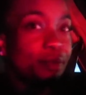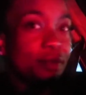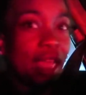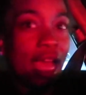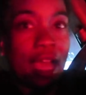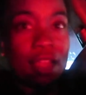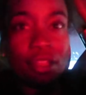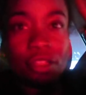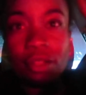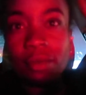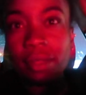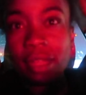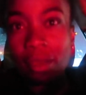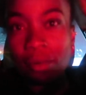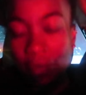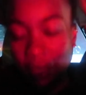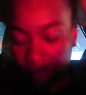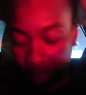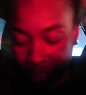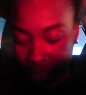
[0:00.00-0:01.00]
I don't know what I
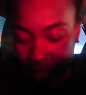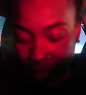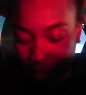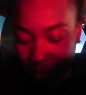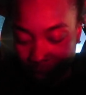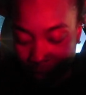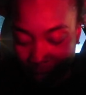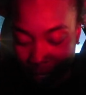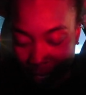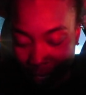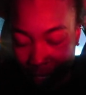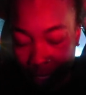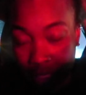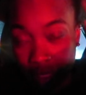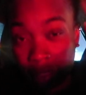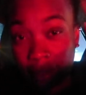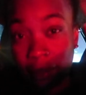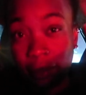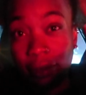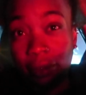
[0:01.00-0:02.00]
want to eat
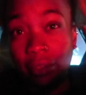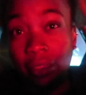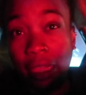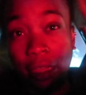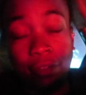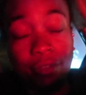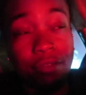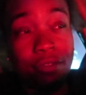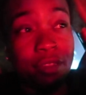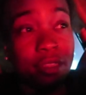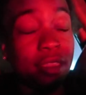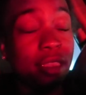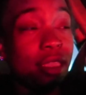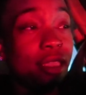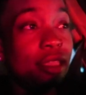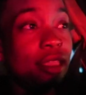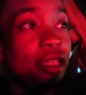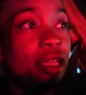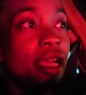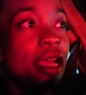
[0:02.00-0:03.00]
today, like for
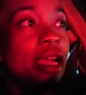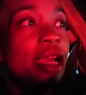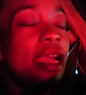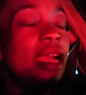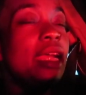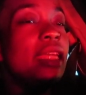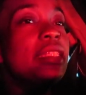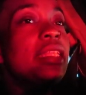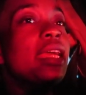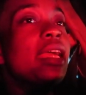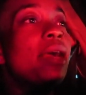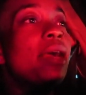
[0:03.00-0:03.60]
dinner. It's like